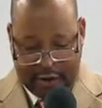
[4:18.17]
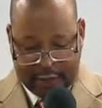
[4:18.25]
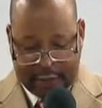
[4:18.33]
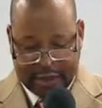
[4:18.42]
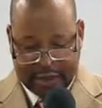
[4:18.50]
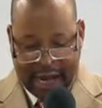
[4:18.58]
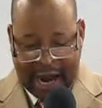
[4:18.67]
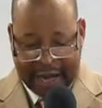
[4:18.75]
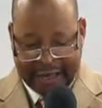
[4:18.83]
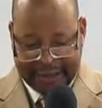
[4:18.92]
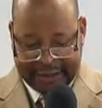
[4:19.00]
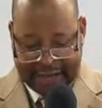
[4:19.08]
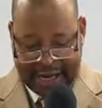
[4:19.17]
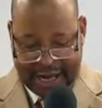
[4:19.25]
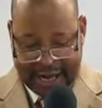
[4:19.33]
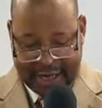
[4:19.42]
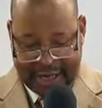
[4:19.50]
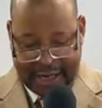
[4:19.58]
For God has
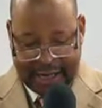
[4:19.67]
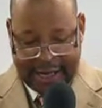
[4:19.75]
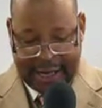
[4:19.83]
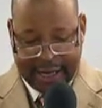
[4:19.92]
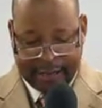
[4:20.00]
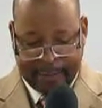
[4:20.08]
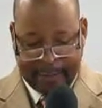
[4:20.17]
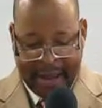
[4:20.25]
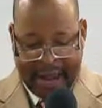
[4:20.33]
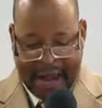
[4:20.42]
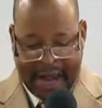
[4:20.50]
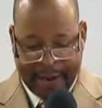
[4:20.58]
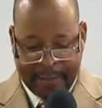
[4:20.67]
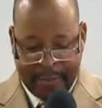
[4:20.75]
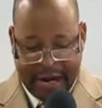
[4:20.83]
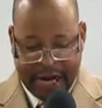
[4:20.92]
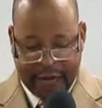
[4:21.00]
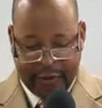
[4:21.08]
said, he has made
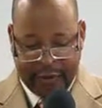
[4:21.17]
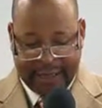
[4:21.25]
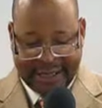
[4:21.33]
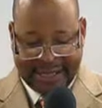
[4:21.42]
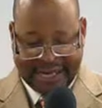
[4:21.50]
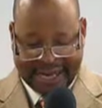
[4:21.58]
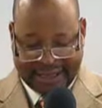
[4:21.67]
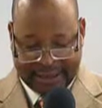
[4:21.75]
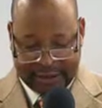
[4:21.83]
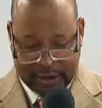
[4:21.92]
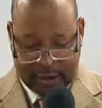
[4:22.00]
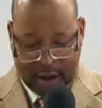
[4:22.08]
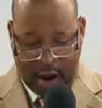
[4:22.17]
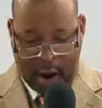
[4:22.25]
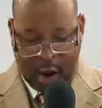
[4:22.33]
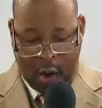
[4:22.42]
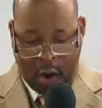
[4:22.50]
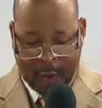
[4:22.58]
me to forget
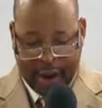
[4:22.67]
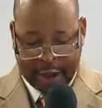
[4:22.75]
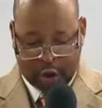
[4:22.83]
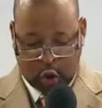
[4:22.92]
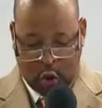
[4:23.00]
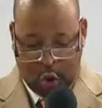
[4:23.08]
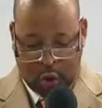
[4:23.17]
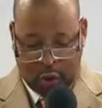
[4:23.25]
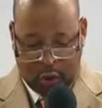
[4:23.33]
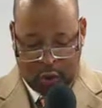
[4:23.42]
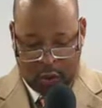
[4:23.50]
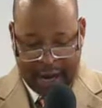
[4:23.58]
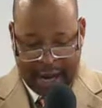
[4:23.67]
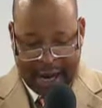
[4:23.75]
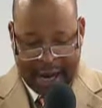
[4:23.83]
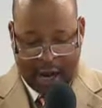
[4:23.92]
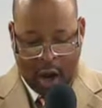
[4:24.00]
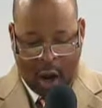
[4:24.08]
all my toil
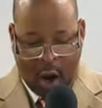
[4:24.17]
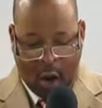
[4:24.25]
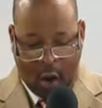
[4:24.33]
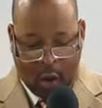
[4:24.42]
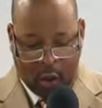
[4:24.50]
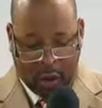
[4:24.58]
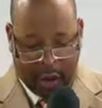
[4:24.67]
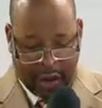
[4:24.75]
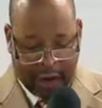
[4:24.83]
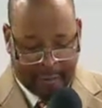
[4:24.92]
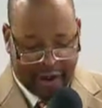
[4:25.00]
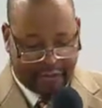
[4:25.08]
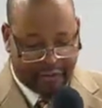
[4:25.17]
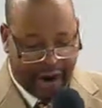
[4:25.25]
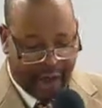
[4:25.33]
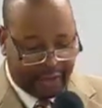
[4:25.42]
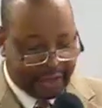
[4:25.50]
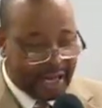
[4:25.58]
and all of my
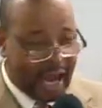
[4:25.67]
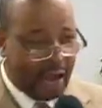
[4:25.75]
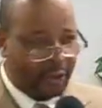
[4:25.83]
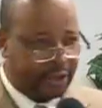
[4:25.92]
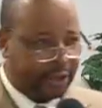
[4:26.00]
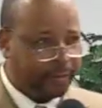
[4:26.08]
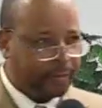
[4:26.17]
father's house.